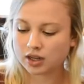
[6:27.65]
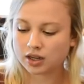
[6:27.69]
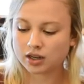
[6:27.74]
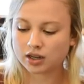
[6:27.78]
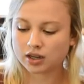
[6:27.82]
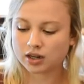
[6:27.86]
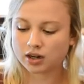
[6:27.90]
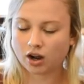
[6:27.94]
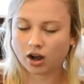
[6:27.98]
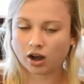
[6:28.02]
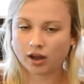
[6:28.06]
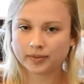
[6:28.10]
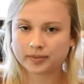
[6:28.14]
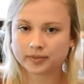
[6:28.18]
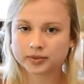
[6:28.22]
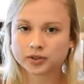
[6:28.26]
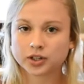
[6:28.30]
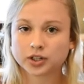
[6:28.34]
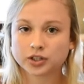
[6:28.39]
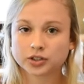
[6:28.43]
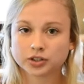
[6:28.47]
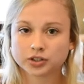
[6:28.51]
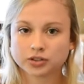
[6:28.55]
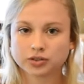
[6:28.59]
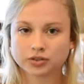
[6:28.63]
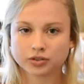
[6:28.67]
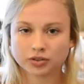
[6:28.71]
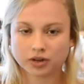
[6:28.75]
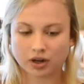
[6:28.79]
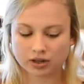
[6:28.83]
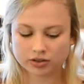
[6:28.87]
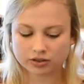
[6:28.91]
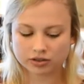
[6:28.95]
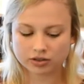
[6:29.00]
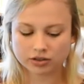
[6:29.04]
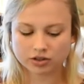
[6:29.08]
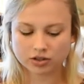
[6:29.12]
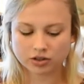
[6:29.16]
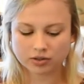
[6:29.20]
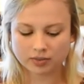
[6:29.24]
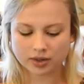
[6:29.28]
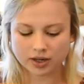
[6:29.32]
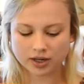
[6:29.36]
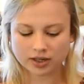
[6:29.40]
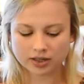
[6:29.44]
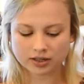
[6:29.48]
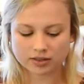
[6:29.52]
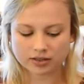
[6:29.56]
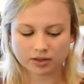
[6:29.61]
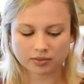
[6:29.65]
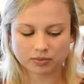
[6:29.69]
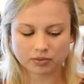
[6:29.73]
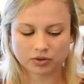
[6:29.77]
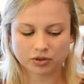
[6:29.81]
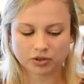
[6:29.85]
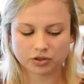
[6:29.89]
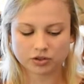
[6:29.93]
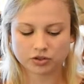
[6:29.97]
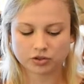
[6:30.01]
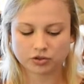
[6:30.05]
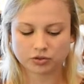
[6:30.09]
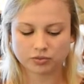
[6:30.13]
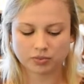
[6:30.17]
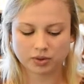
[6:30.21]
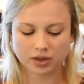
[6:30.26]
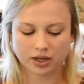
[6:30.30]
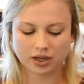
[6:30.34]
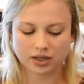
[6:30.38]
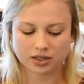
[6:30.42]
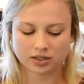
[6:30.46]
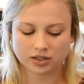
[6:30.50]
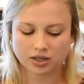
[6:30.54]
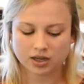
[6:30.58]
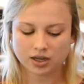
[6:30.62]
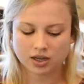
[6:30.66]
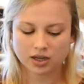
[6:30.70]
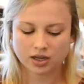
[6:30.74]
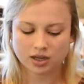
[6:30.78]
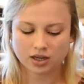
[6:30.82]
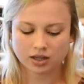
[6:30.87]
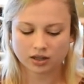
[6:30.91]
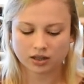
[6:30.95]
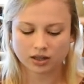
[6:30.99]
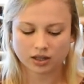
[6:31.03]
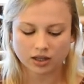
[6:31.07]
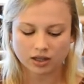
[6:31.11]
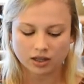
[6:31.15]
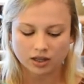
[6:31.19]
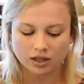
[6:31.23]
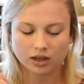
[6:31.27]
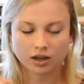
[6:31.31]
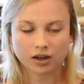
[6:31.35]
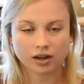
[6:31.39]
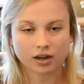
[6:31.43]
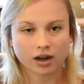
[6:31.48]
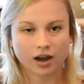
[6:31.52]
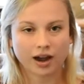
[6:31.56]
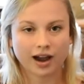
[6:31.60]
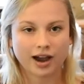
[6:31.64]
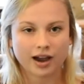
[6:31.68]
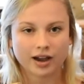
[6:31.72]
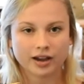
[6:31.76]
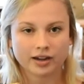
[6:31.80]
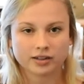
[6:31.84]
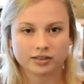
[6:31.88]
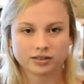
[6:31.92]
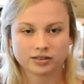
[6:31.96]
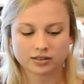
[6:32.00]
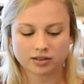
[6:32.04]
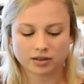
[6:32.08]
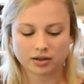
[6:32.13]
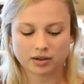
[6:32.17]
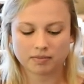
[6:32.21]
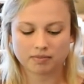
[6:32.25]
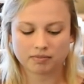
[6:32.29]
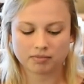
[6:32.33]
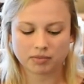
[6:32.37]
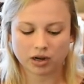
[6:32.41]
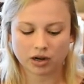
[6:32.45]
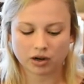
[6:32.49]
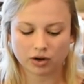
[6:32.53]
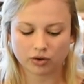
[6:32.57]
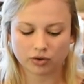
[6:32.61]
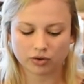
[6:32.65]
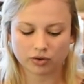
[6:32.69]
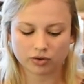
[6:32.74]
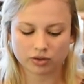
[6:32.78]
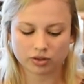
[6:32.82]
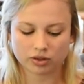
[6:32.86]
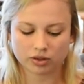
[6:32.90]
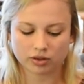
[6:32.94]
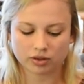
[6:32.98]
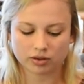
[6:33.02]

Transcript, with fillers: And all I'm going to do on the snowman is I'm going to paint the eyes, mouth,